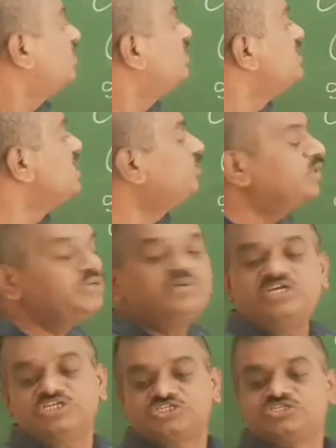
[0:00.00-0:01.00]

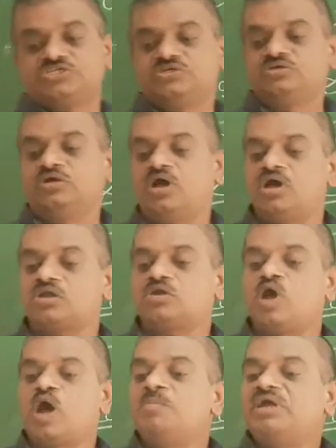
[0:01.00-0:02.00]
Liverworts are
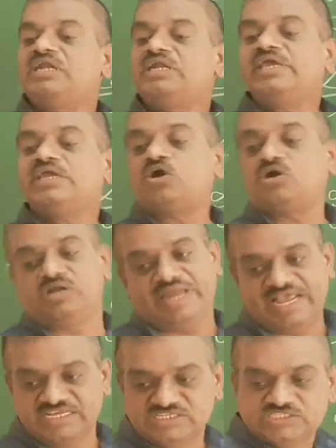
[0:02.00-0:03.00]
commonly called
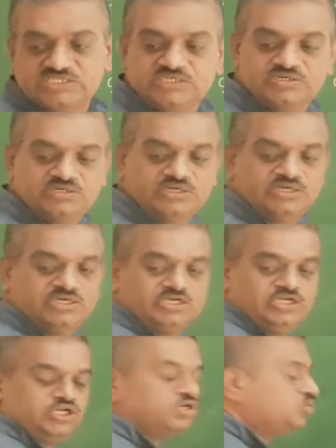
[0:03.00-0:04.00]
as
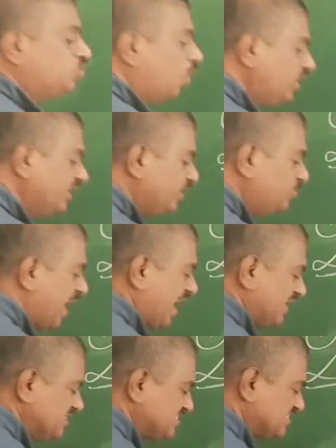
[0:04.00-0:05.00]
golden
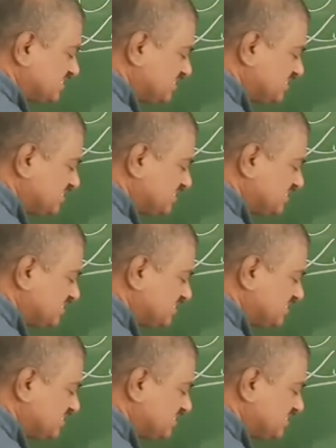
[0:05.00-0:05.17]
mines.